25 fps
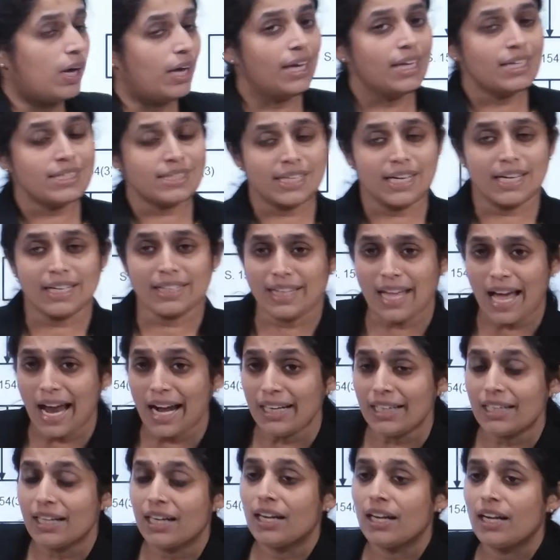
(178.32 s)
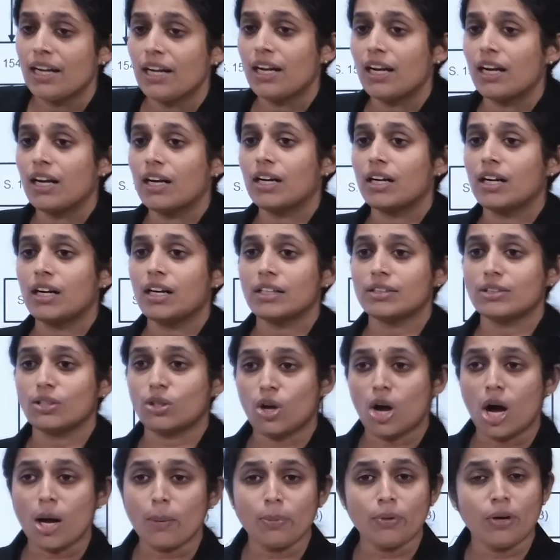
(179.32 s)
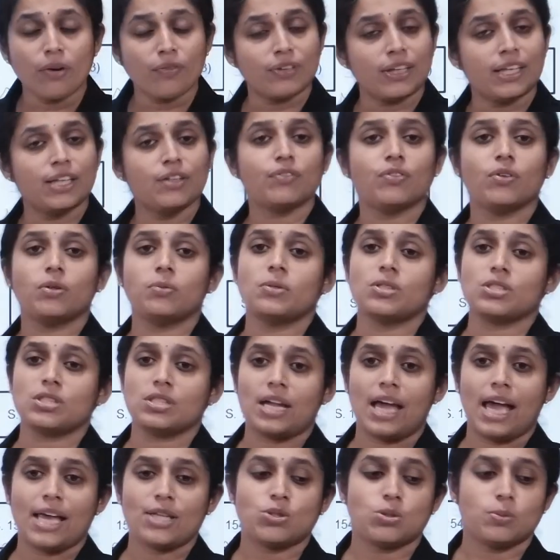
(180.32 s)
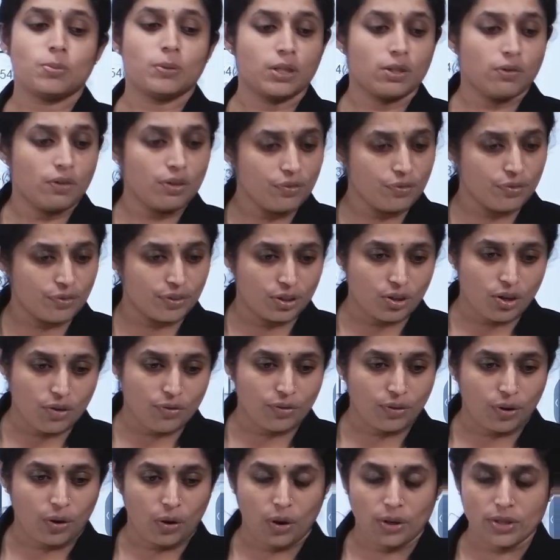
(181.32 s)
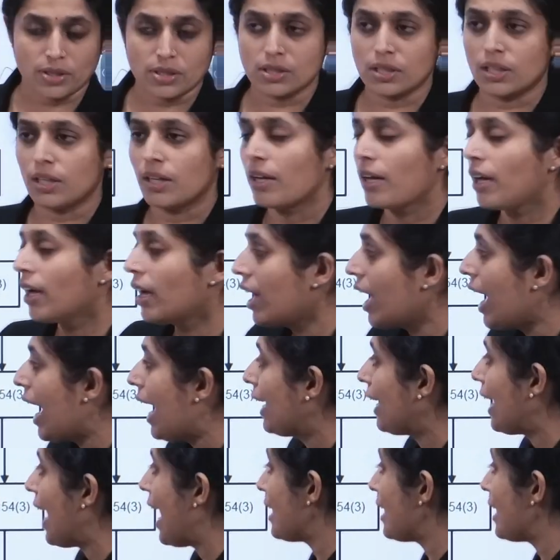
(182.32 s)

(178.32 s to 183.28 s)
it said that the copy of the information has to be given free of cost, and